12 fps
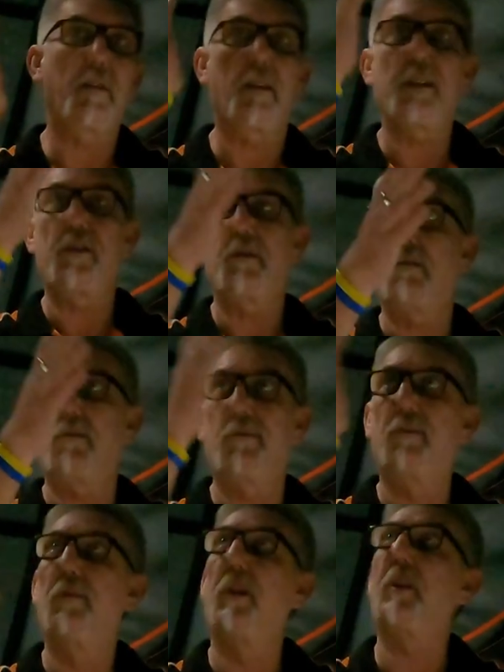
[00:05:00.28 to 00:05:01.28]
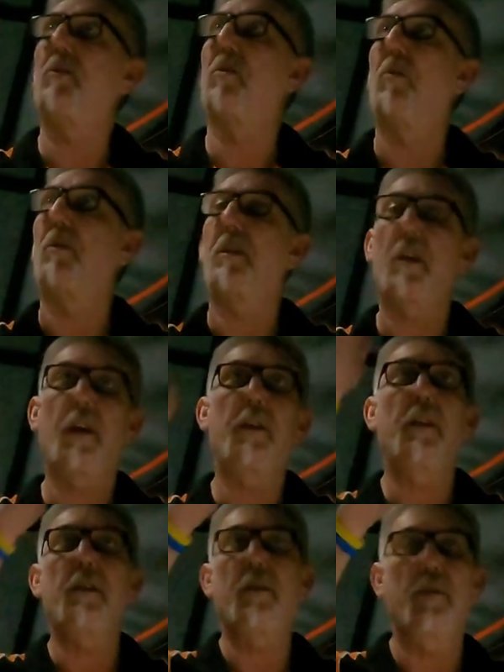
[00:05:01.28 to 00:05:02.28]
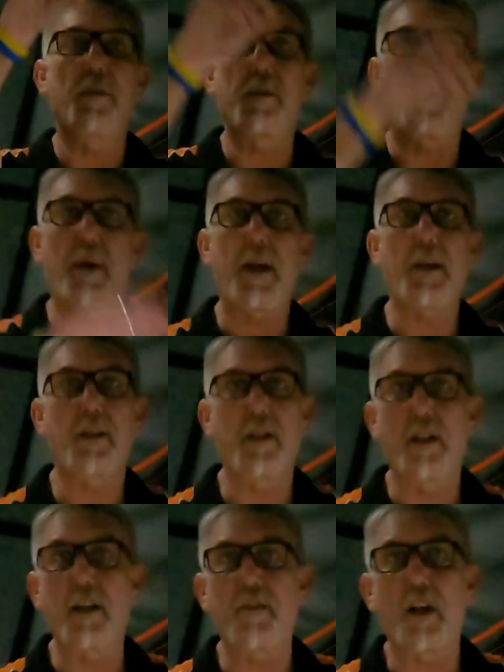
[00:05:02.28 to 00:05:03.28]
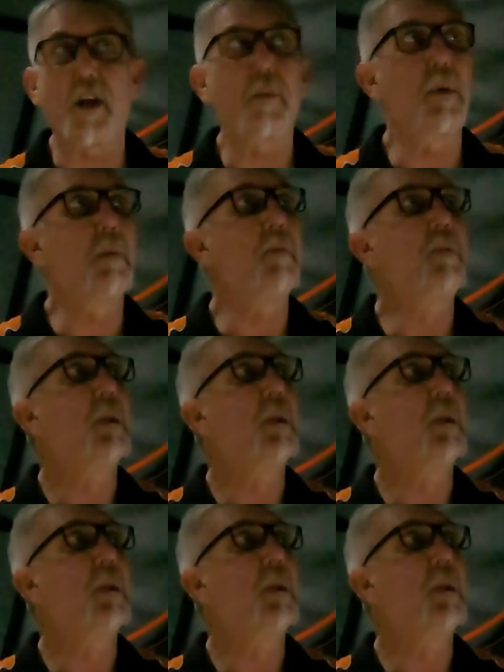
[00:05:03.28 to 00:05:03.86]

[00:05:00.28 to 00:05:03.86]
unless you're really tall, you don't need to use the back. You can leave it open.